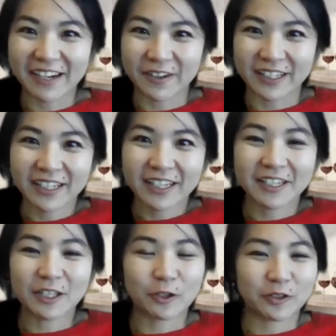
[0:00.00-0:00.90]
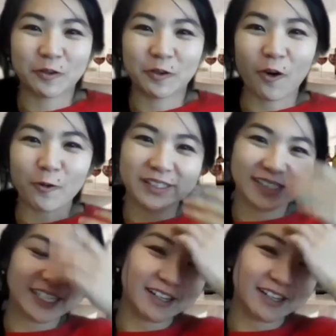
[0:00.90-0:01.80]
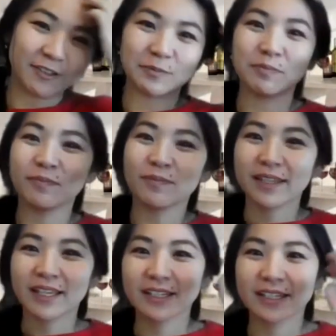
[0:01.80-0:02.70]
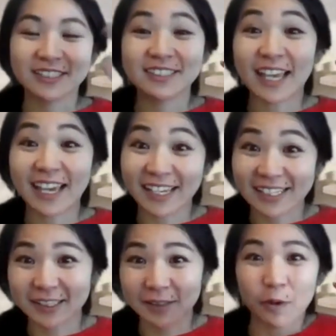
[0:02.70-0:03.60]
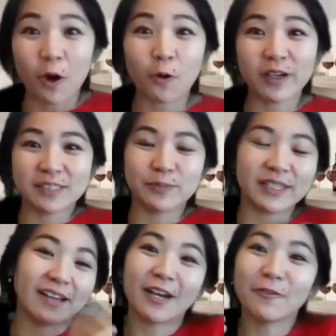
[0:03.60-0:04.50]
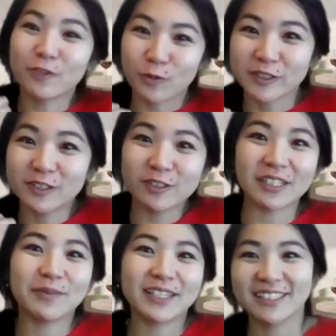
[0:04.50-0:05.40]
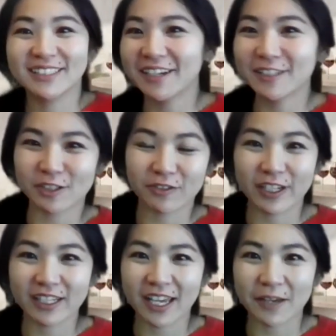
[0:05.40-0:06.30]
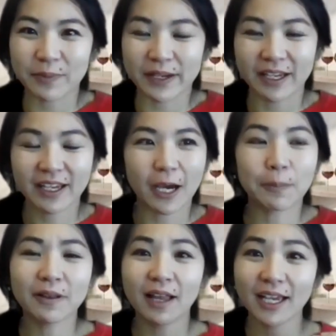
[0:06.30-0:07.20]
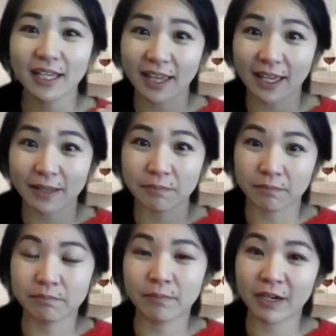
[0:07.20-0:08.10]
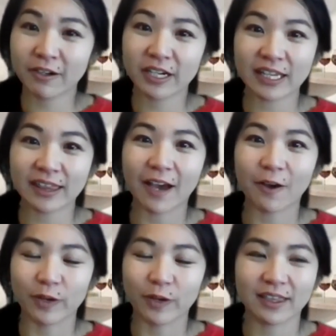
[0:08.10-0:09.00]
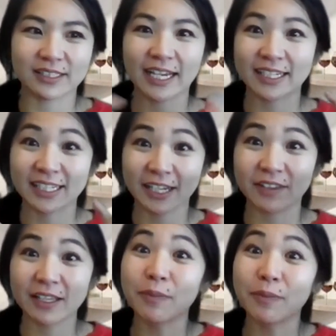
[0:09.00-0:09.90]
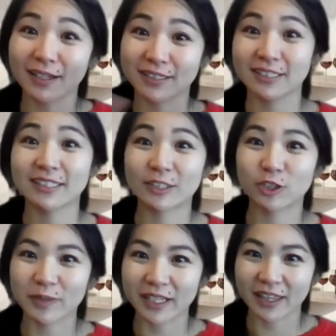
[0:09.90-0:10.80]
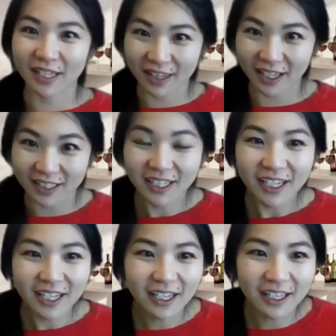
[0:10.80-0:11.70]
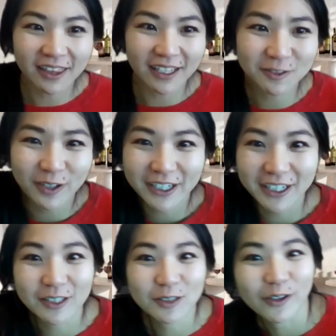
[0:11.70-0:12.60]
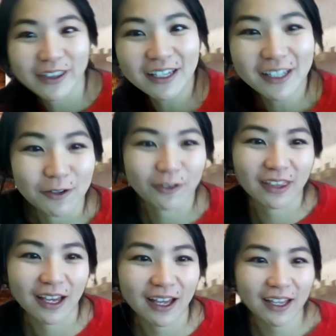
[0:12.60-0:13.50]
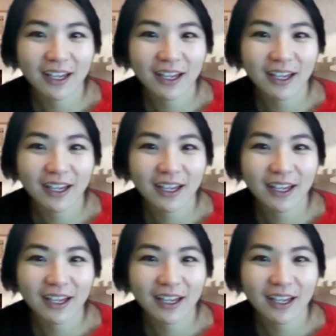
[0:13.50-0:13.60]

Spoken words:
When, you always hear those sayings, always be uncomfortable, do something that scares you every day, but applying that and marrying that with this idea of the imposter syndrome, I think that's very useful. Thank you for that.